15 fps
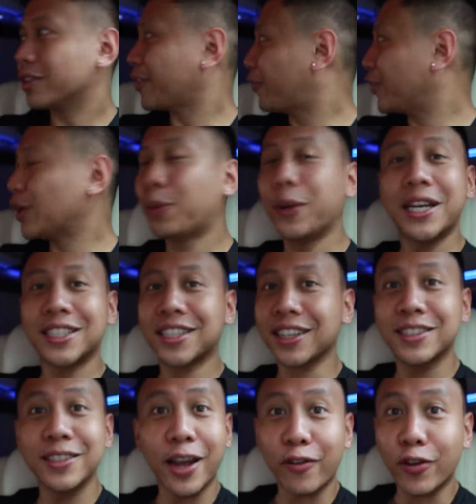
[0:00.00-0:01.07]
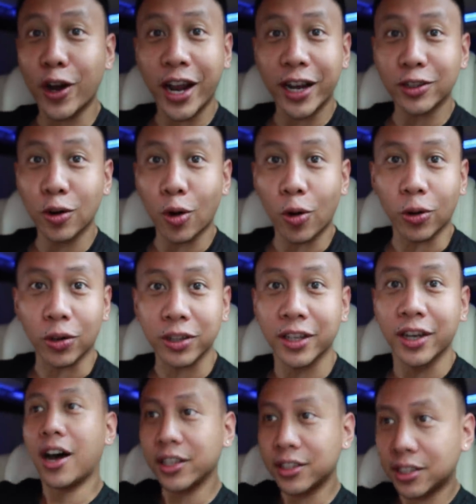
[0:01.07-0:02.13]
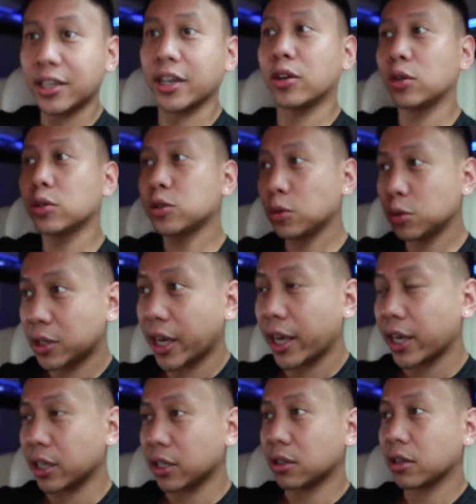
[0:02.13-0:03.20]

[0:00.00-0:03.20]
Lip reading: The Philippines has never had gold until today.